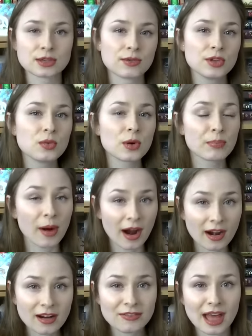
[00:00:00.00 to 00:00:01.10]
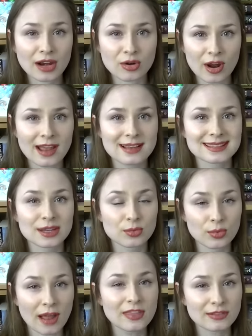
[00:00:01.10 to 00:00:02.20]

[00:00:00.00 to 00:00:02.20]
so if you were part of that craze that read